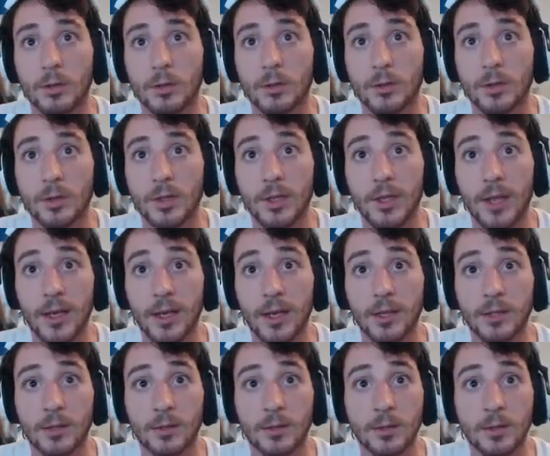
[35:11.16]
Did
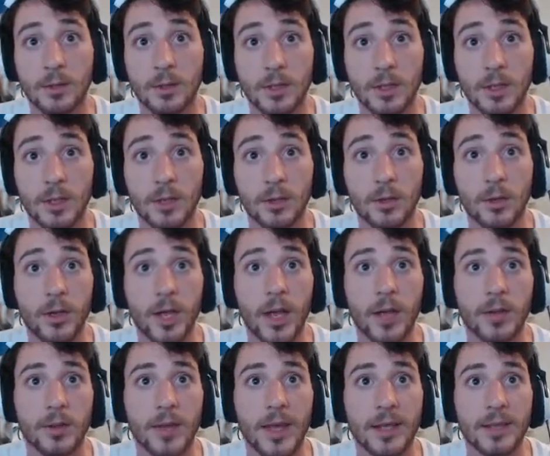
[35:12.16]
that...
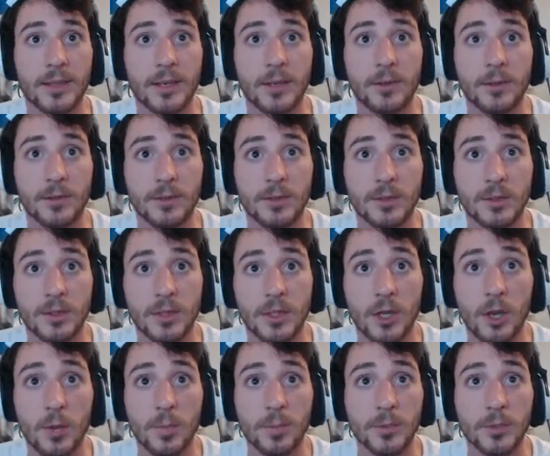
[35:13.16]
okay, that didn't
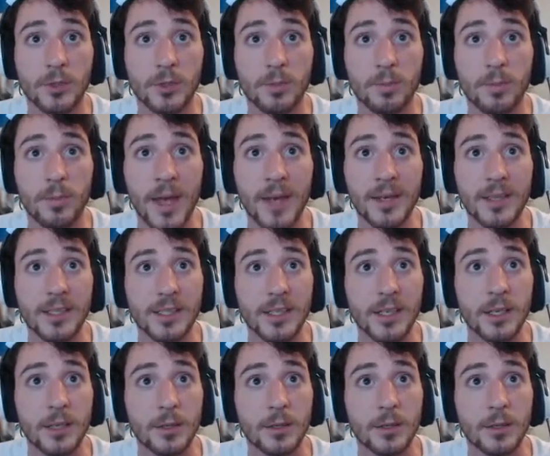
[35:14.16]
help tremendously.